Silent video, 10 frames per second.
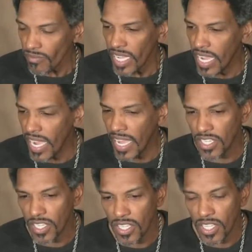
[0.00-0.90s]
and
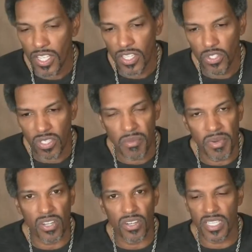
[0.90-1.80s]
you come
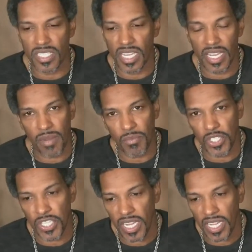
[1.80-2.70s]
across a
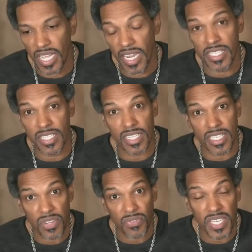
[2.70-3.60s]
lampshade and it's a
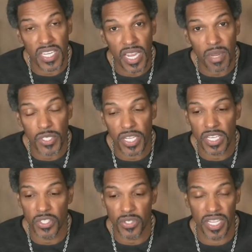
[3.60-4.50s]
Tiffany lampshade and
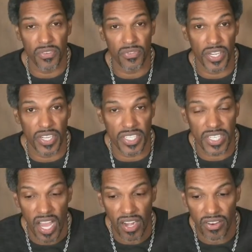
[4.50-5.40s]
you get it for
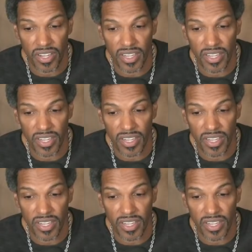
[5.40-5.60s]
$1.